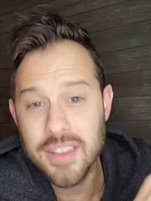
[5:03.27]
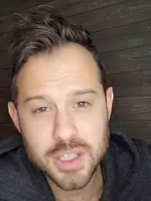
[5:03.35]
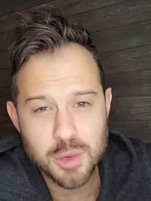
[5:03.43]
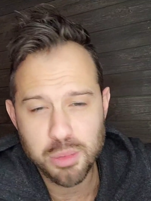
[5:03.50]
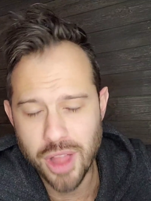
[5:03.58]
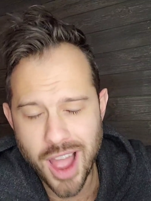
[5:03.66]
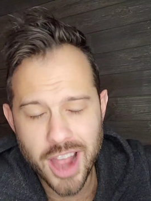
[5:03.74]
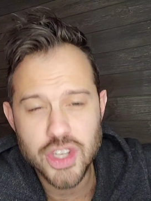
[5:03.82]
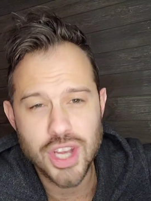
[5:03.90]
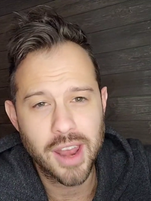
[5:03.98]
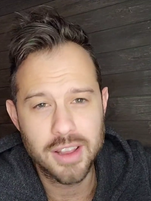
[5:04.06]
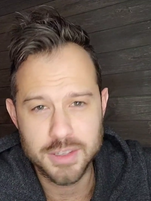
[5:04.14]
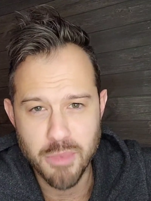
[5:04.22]
the supply
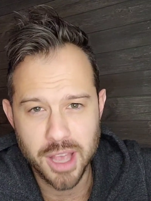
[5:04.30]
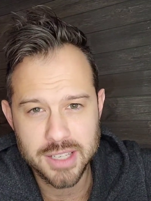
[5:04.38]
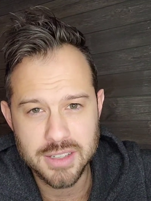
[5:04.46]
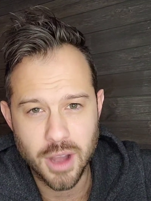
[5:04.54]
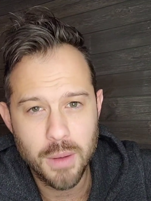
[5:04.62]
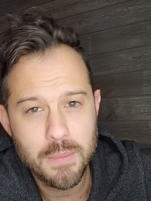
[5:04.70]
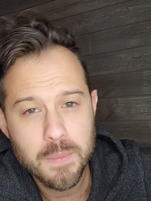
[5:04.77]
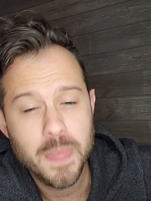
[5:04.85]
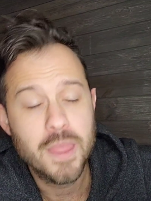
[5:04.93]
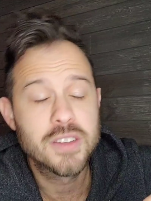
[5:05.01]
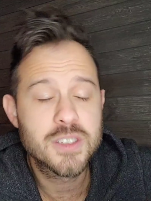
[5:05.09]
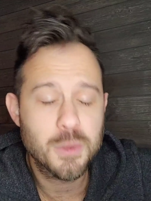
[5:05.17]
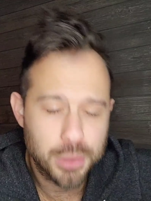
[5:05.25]
chain is messed up,
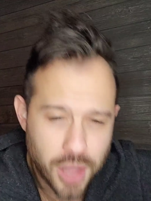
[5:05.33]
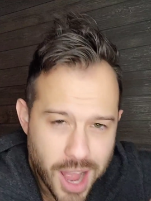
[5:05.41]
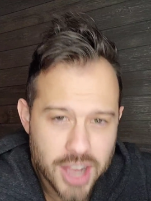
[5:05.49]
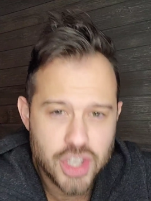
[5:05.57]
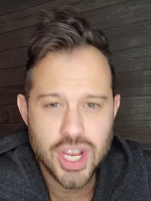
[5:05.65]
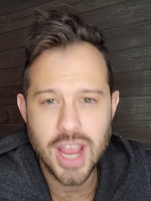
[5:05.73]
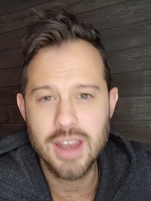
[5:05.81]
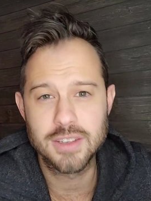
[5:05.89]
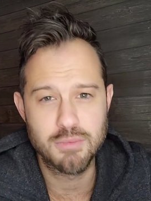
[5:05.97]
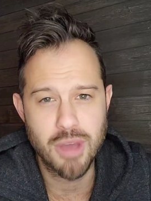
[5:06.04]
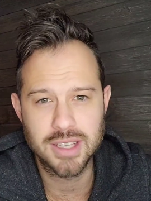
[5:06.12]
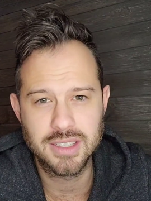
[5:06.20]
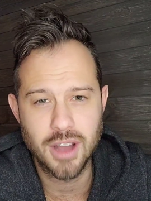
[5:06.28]
the supply chain is
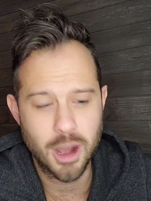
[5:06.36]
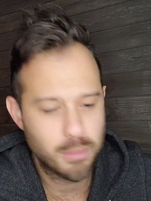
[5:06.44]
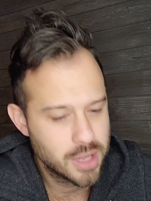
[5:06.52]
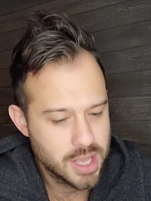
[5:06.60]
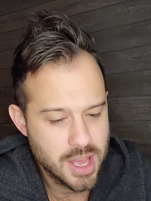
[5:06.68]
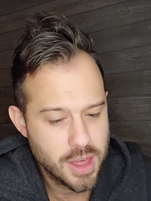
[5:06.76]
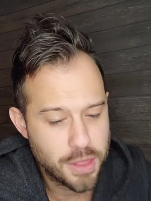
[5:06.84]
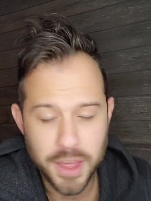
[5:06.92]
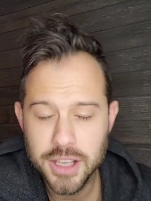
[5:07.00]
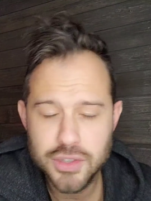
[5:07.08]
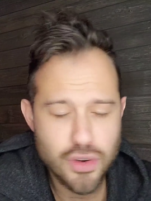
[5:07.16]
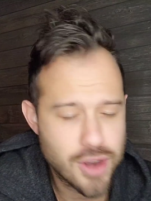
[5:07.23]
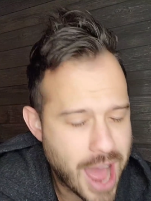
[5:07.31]
messed up.
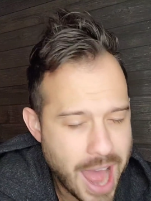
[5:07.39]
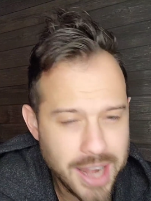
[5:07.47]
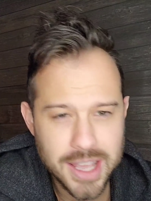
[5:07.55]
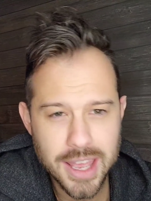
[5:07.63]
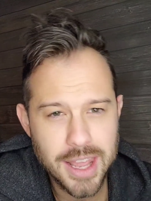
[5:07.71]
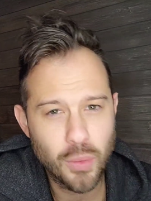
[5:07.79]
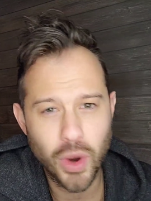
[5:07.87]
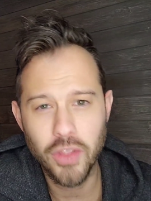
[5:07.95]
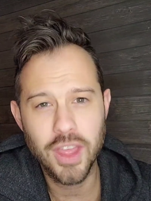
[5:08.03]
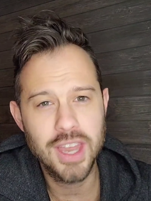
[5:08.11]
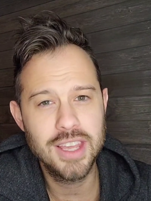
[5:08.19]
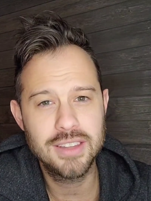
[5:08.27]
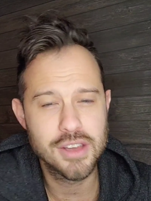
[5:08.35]
Things are not getting where
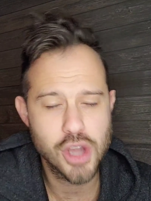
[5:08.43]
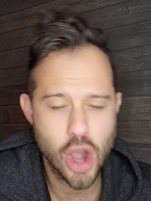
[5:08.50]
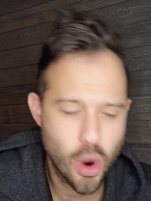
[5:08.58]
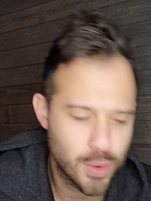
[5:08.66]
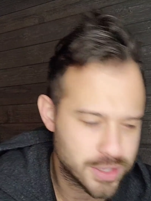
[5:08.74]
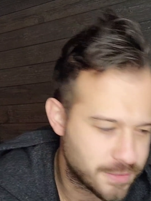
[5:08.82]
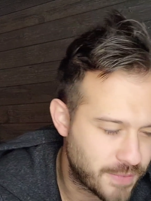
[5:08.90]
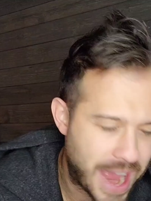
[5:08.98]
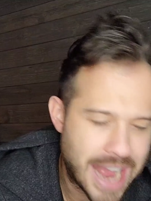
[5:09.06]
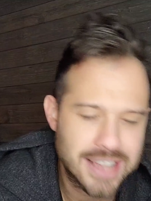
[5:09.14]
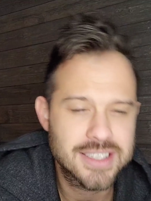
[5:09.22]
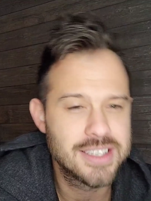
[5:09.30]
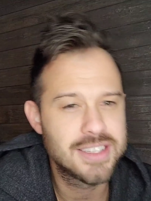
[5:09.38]
they need to go as
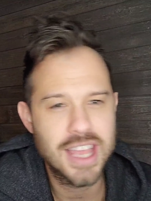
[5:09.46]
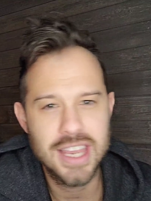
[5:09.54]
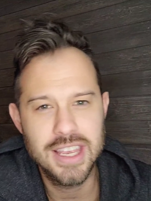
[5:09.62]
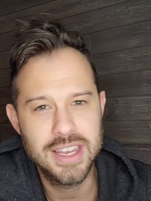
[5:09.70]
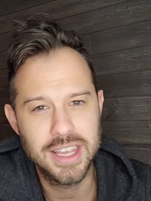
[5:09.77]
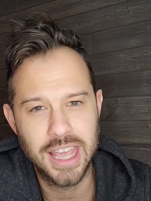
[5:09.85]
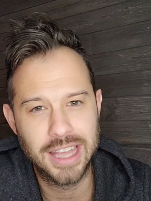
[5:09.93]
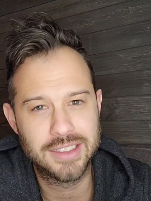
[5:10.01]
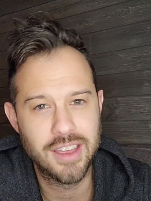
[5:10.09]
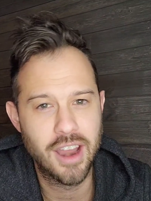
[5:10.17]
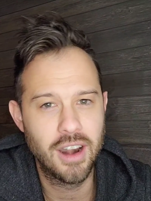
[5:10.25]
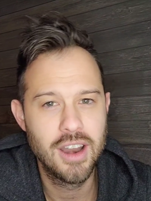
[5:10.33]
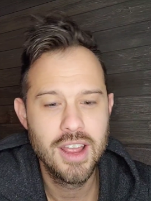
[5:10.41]
fast as they need to get
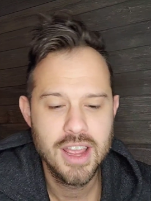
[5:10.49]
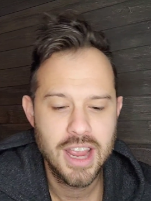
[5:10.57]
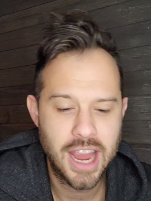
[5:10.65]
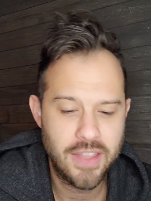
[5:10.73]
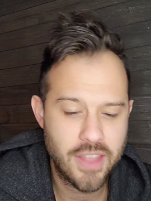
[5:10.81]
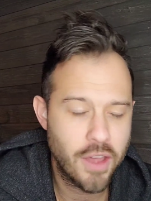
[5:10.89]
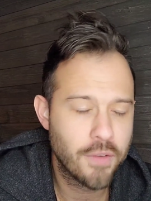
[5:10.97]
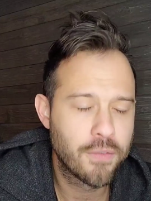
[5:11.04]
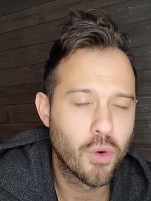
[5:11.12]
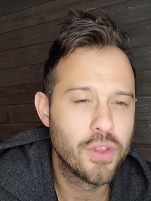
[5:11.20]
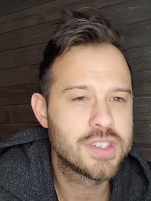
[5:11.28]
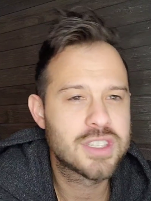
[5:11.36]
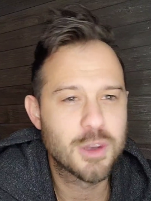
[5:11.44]
there, and
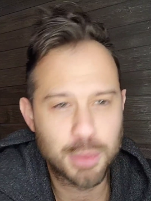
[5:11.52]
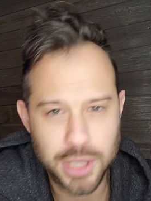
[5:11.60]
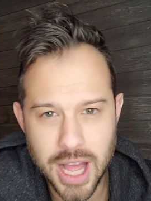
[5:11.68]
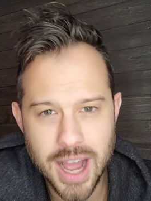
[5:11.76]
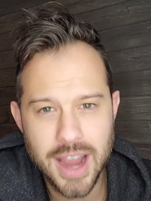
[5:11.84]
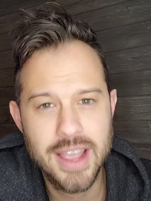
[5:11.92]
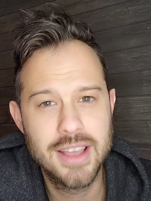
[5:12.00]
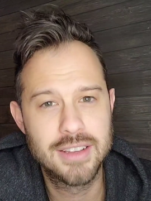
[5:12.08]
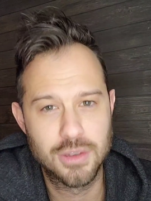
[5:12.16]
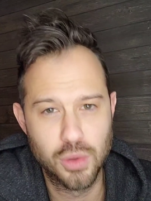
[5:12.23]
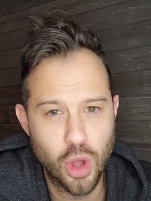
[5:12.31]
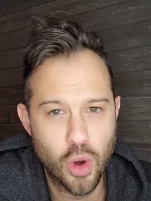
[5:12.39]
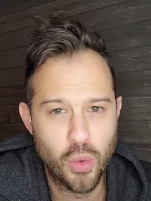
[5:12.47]
therefore the supply
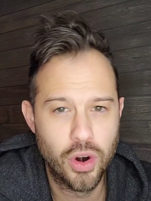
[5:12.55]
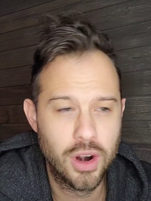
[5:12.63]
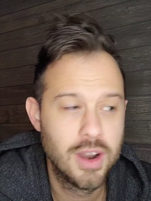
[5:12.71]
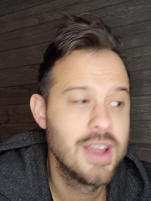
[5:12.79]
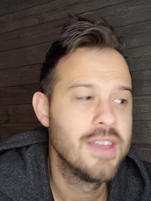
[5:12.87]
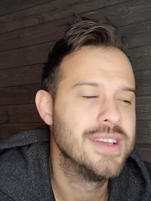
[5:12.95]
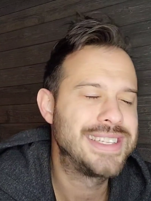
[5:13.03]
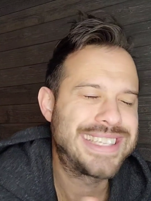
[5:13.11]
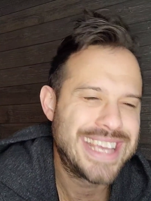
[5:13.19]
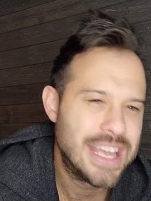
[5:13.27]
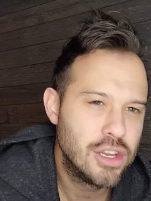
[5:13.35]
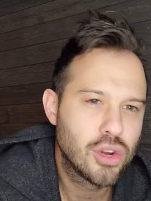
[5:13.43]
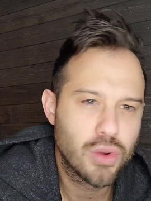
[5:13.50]
is lower. This
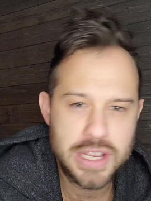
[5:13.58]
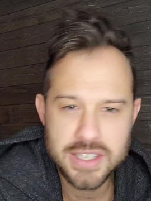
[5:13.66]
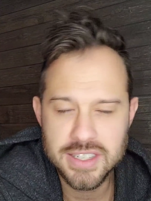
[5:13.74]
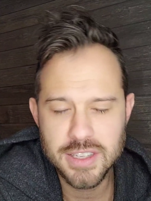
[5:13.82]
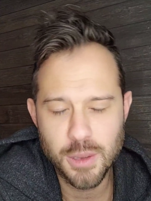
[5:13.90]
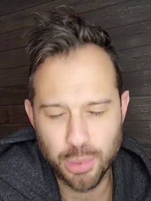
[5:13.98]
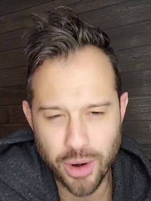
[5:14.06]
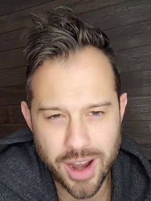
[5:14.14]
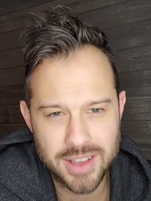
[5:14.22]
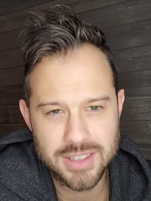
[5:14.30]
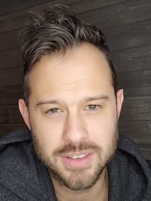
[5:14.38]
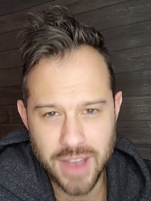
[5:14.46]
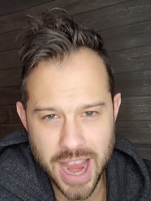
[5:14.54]
increases the
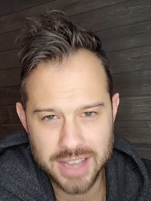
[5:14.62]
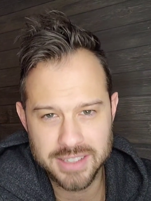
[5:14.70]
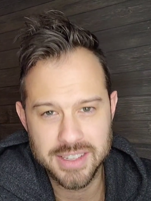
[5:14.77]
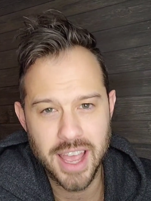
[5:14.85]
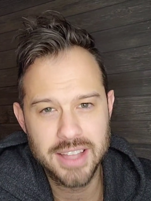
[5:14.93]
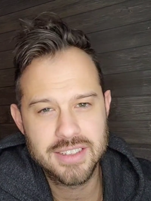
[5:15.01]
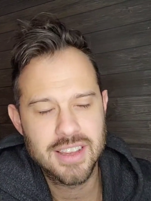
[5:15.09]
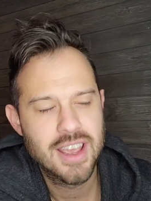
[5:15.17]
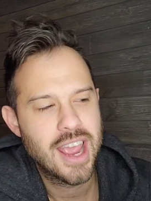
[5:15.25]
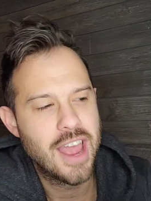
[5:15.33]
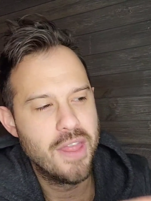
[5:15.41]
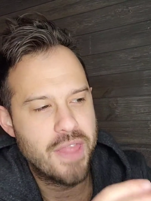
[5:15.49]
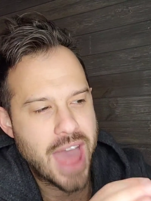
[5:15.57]
price of assets,
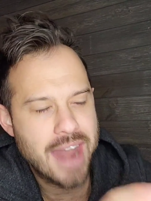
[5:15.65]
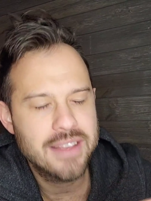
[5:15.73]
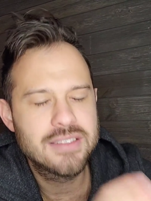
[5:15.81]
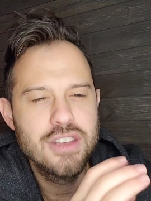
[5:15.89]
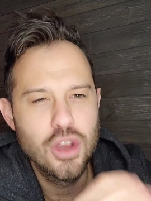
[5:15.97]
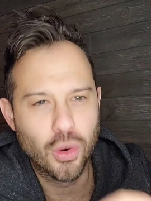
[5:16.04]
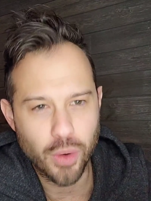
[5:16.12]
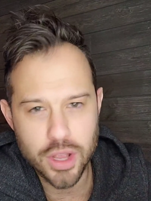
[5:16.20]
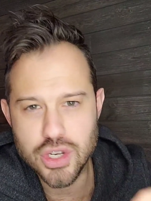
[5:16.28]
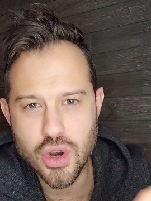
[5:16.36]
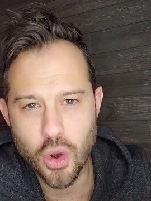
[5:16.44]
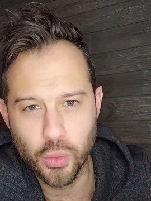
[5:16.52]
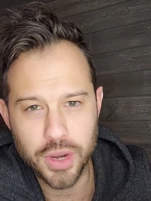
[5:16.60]
and that is the
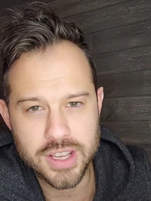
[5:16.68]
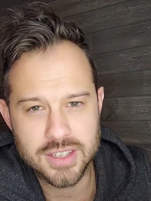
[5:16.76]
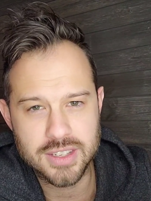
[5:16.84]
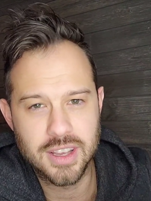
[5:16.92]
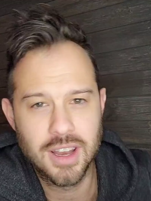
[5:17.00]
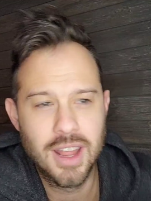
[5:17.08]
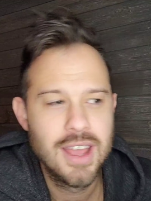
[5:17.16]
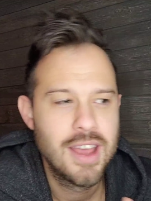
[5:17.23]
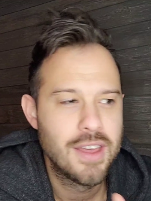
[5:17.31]
original reason